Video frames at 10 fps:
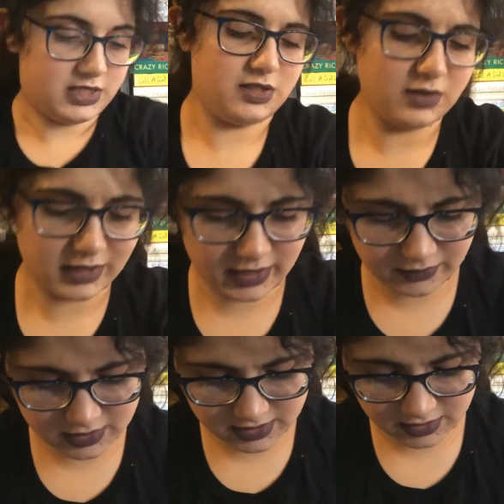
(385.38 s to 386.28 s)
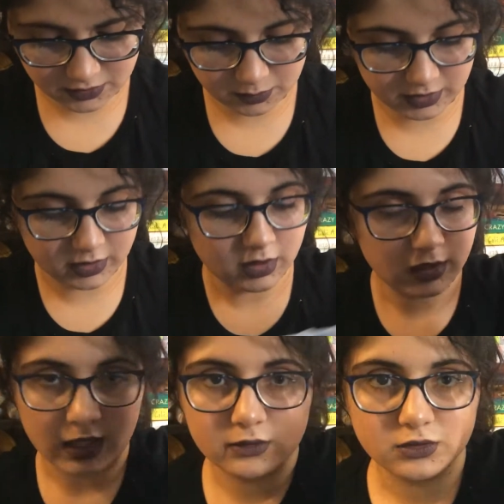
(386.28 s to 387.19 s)
just don't like how it's see-through, but
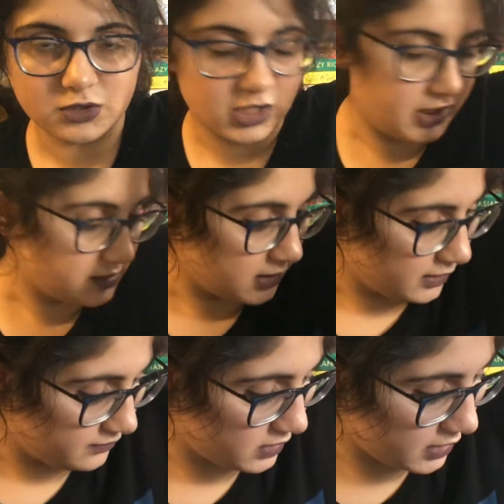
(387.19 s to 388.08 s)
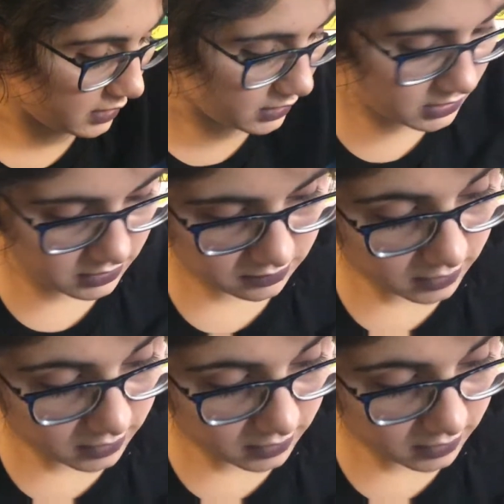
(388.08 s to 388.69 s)
I'll do try-ons after, just